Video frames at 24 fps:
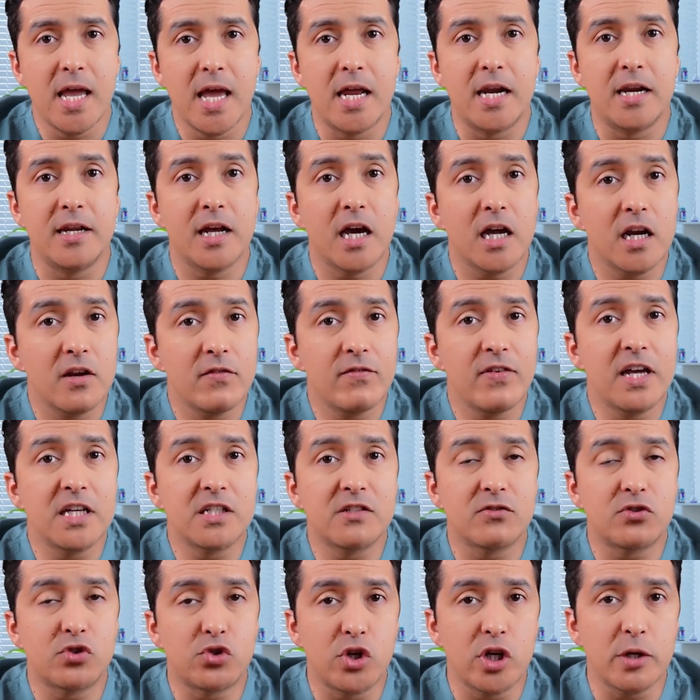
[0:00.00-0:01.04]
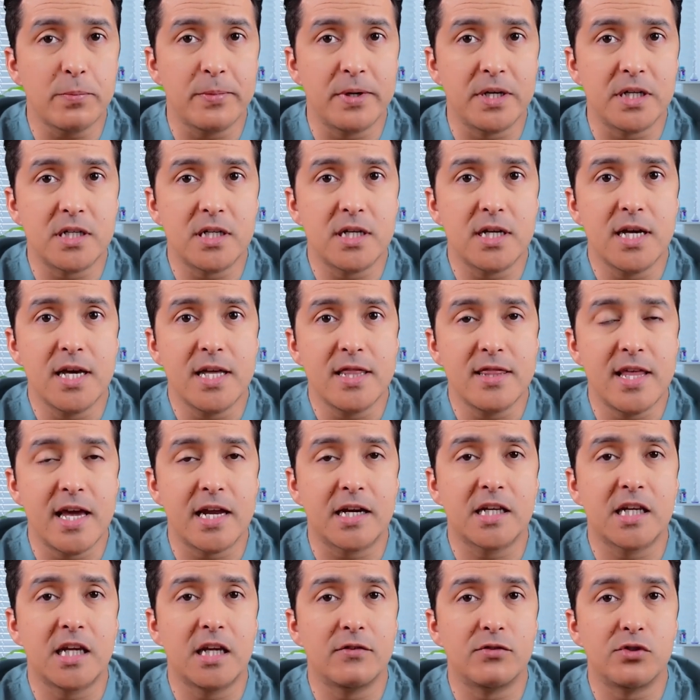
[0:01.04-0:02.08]
And a non-invasive treatment
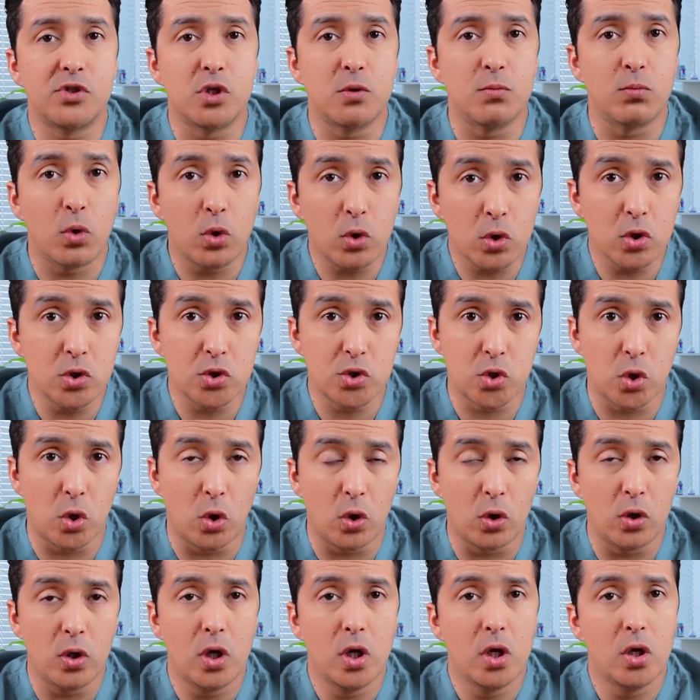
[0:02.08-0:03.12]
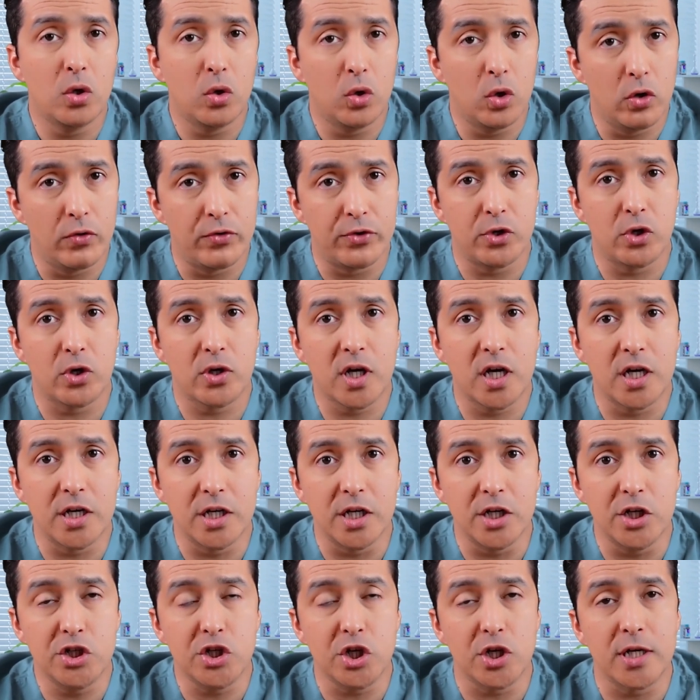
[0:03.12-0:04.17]
that gives you more control over your
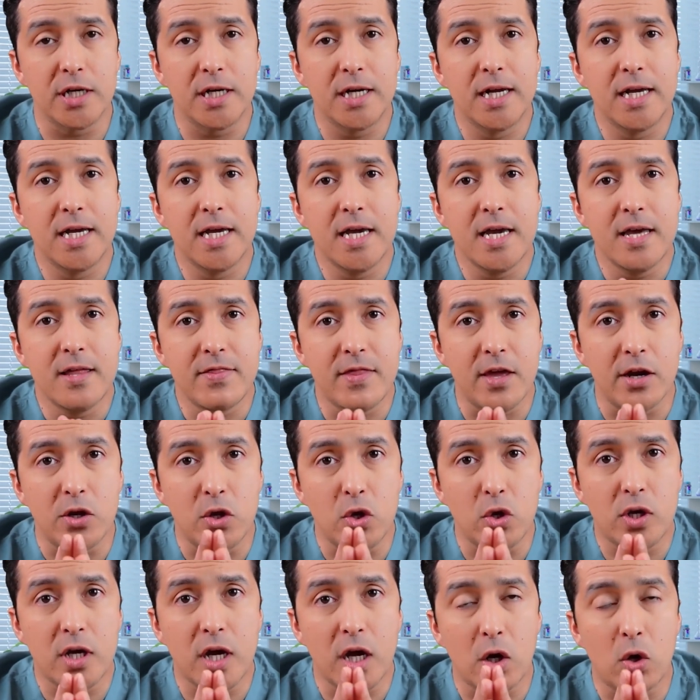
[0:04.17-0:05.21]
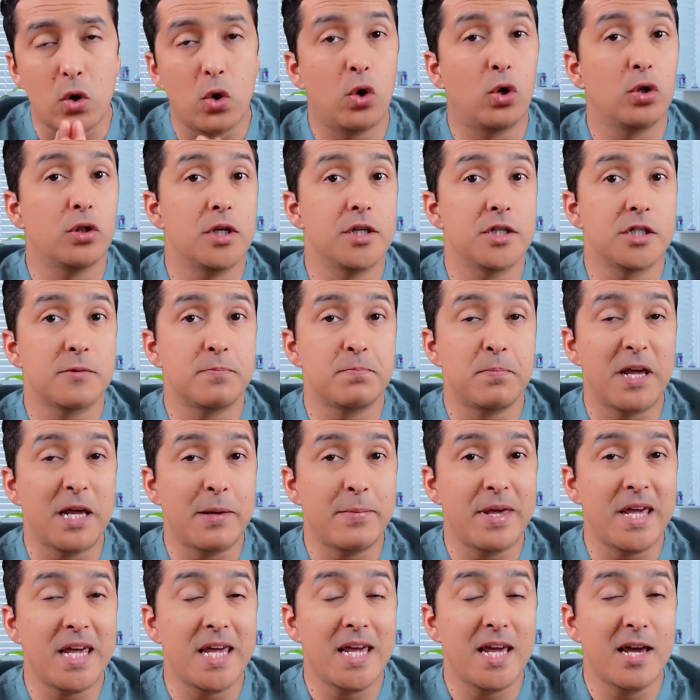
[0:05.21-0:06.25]
condition, that you can call this
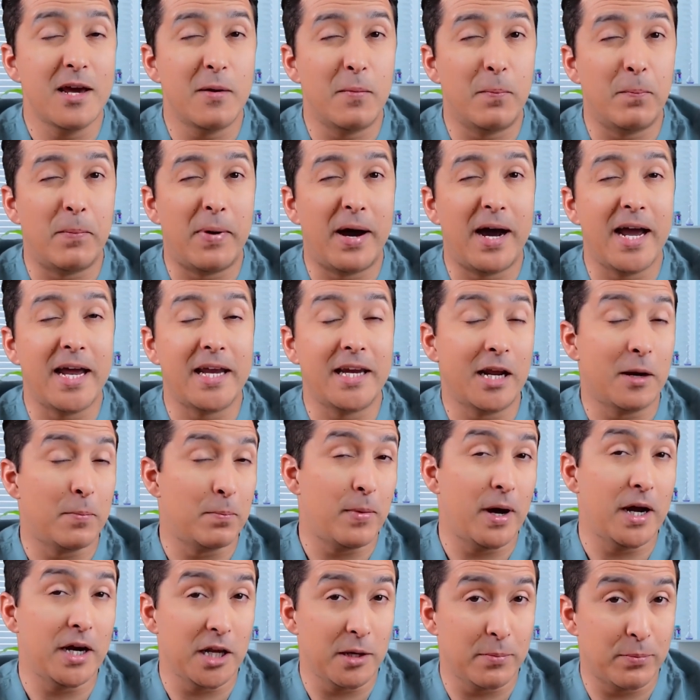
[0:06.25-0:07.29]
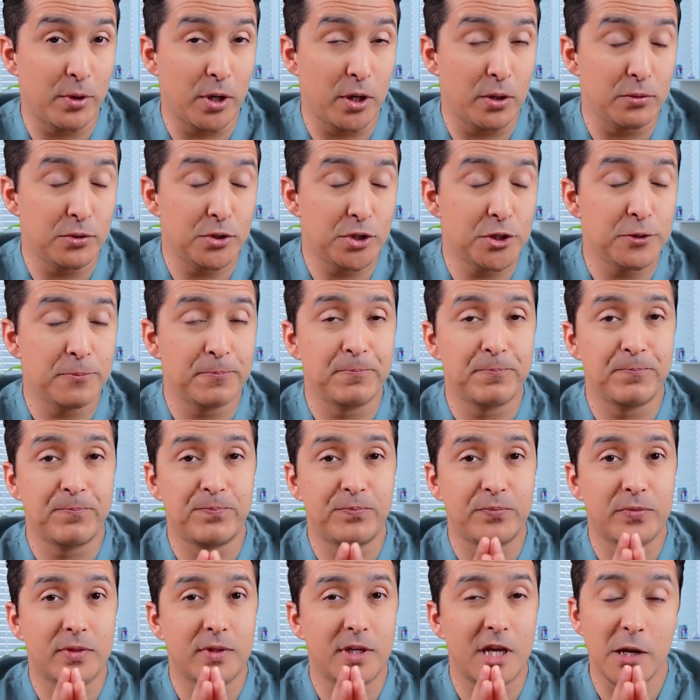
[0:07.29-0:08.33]
maybe mind and body approach.
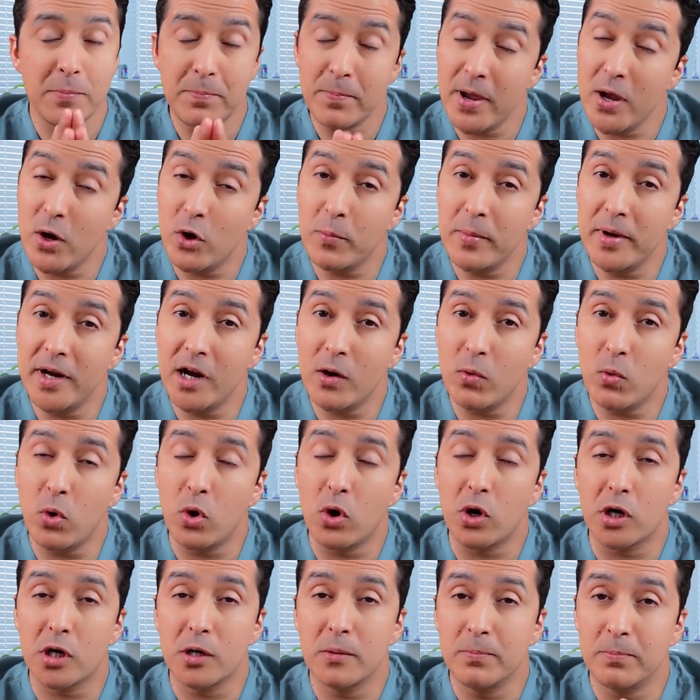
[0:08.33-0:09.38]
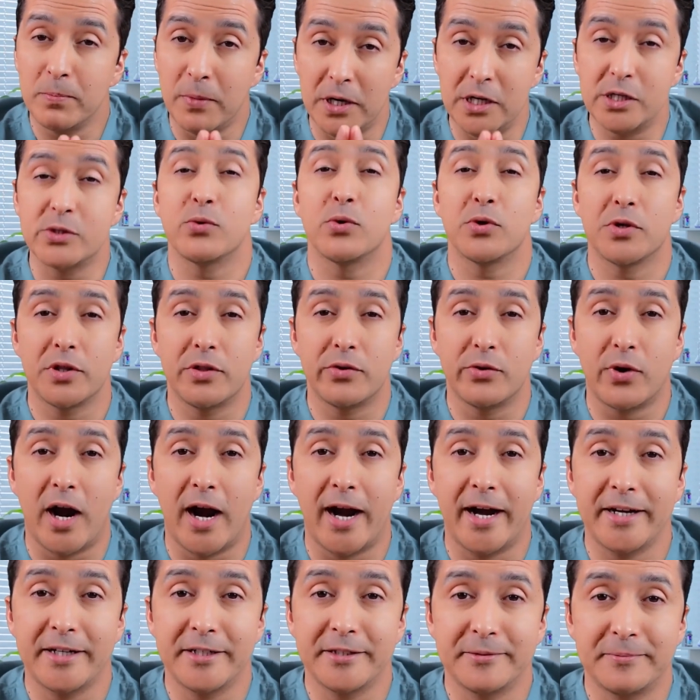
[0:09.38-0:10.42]
It may or may not work, but it's worth a
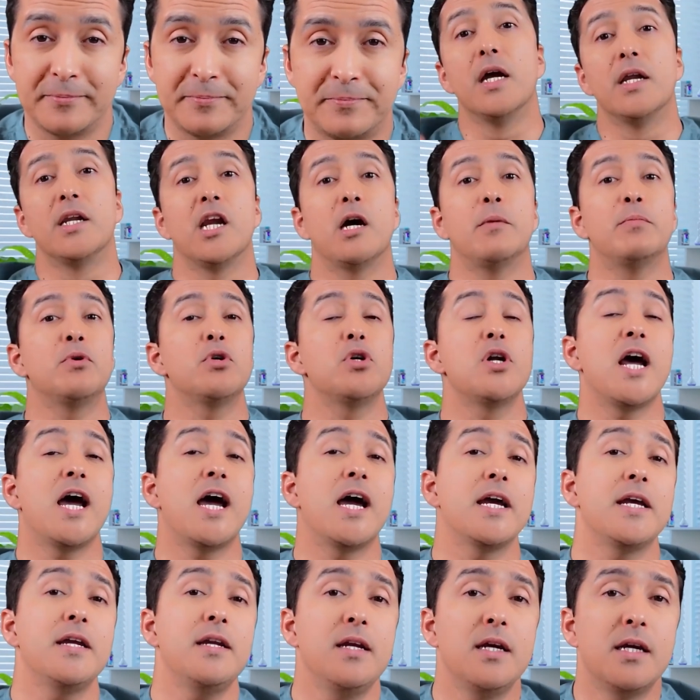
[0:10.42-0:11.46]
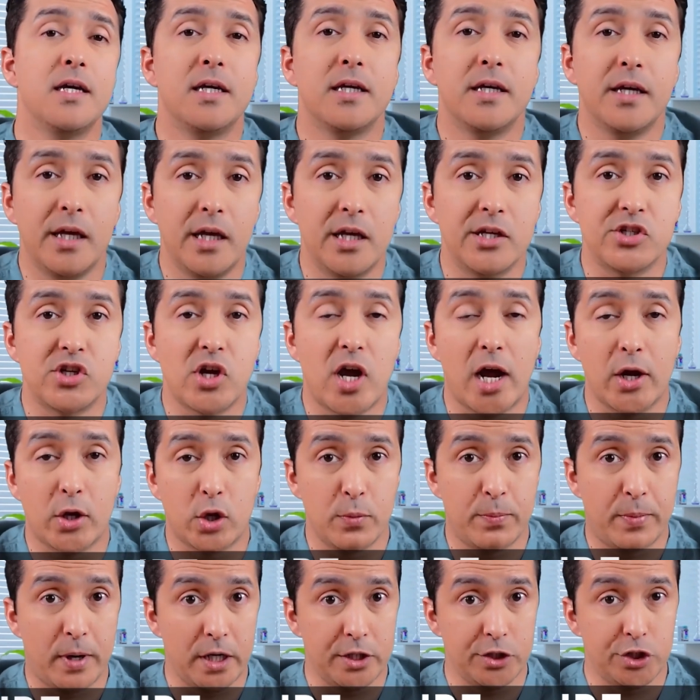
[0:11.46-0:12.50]
try. Number 9 is
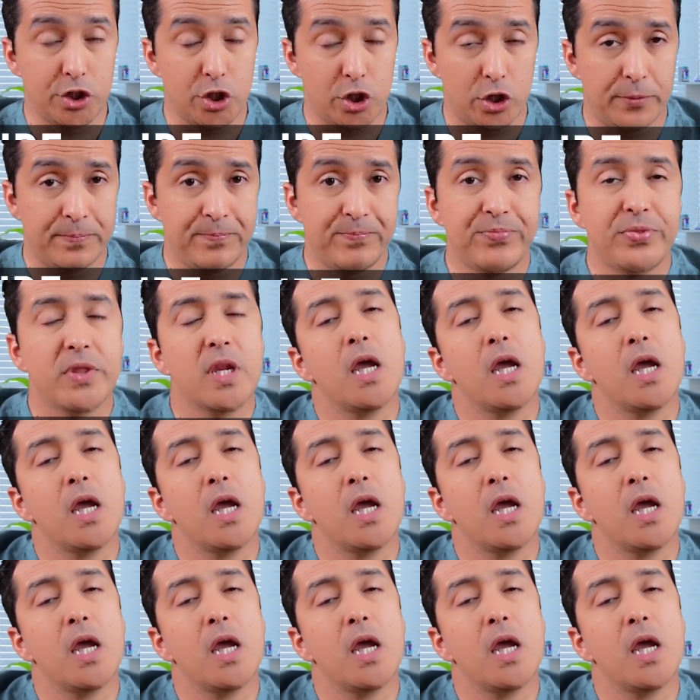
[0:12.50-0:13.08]
acupuncture.